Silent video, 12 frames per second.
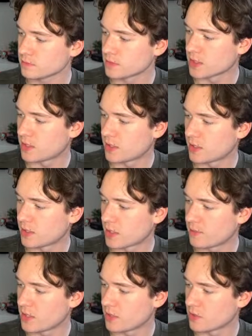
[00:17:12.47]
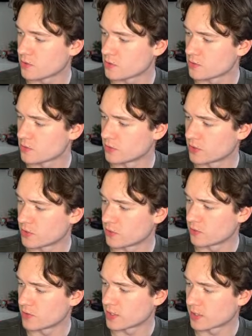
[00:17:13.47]
Emilio, do
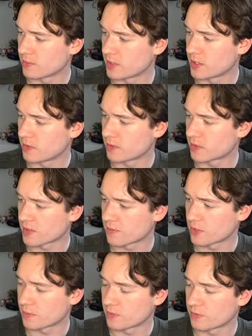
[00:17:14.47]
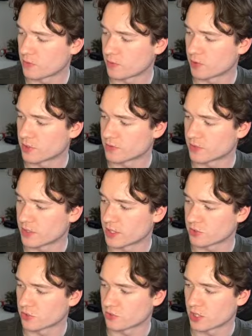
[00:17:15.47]
you recommend giving up a few points for an
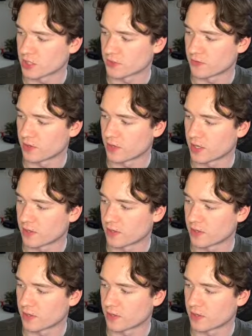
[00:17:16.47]
extra transfer?